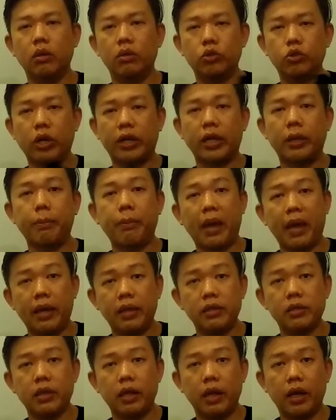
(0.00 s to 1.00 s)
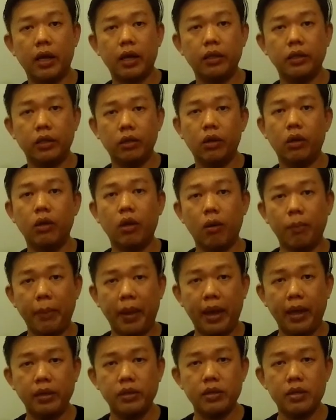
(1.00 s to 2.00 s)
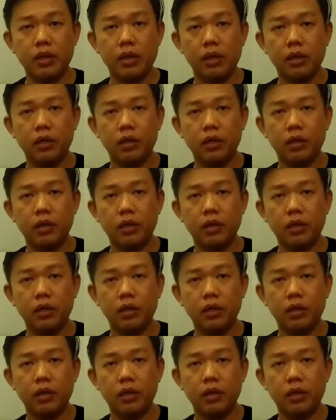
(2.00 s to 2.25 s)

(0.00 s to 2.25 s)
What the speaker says: trekking pants like that, long pants.